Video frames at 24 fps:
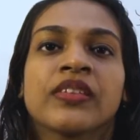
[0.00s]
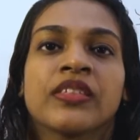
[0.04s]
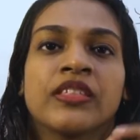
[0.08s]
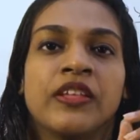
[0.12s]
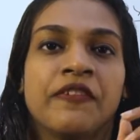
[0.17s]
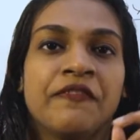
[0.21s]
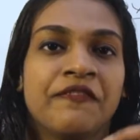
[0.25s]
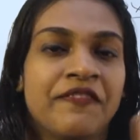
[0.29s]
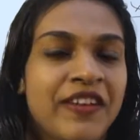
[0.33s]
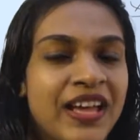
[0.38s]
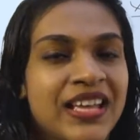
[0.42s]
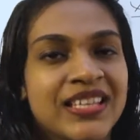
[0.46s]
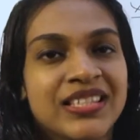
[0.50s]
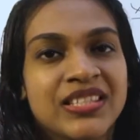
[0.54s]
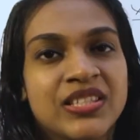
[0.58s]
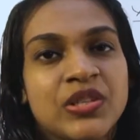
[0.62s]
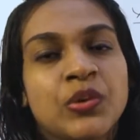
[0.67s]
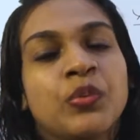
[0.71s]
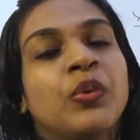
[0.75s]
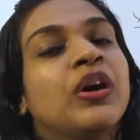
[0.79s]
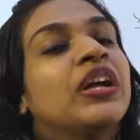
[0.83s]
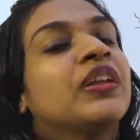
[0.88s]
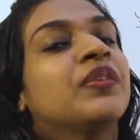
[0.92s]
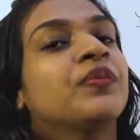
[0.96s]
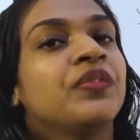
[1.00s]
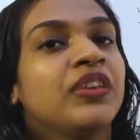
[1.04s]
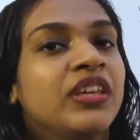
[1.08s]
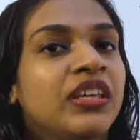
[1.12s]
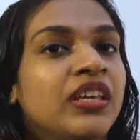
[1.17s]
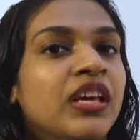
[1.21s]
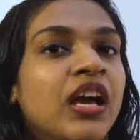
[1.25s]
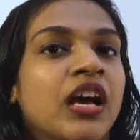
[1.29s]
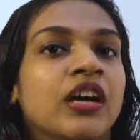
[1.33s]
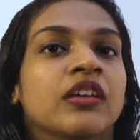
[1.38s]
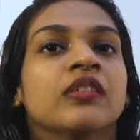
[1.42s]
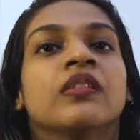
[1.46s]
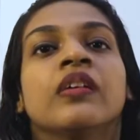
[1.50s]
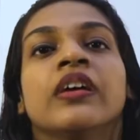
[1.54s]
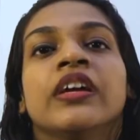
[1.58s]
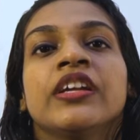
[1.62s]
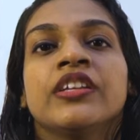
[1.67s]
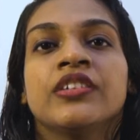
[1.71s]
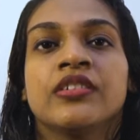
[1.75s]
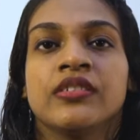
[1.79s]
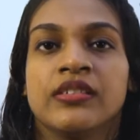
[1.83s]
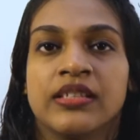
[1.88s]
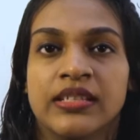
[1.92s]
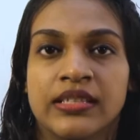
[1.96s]
the first one we are going
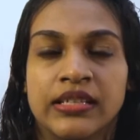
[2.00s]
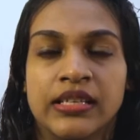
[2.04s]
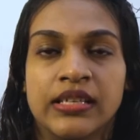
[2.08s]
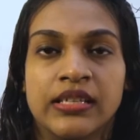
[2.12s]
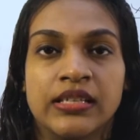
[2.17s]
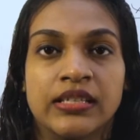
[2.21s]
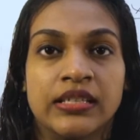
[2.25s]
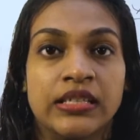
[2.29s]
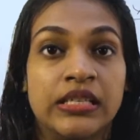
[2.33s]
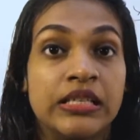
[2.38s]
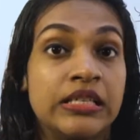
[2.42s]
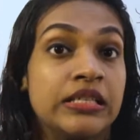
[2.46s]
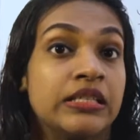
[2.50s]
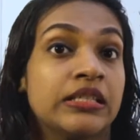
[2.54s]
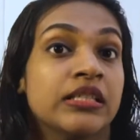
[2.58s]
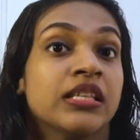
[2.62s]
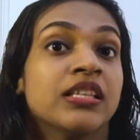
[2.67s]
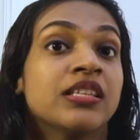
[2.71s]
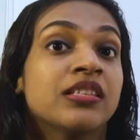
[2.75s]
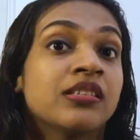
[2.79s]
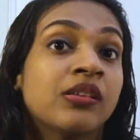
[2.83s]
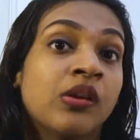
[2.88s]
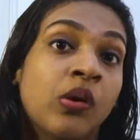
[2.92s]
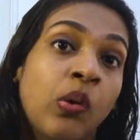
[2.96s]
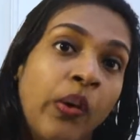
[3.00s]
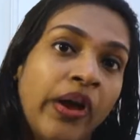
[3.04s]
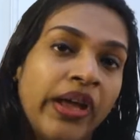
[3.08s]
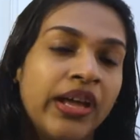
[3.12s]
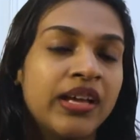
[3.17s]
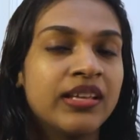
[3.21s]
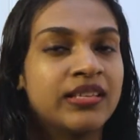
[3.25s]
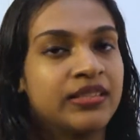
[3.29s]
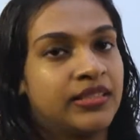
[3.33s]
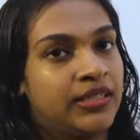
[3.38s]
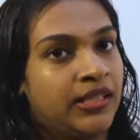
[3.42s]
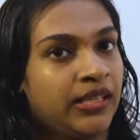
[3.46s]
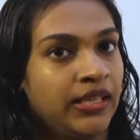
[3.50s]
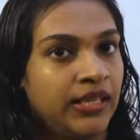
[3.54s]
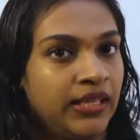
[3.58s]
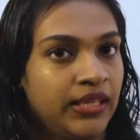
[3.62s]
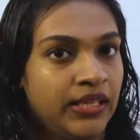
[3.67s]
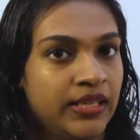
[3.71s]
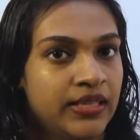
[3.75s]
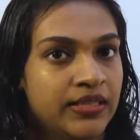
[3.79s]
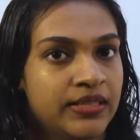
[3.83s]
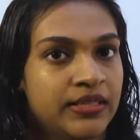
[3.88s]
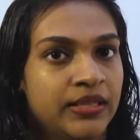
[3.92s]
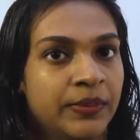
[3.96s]
to discuss is the square
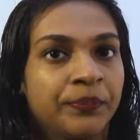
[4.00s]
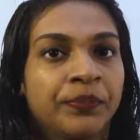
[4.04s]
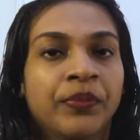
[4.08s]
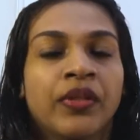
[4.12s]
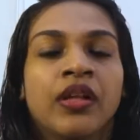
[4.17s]
series.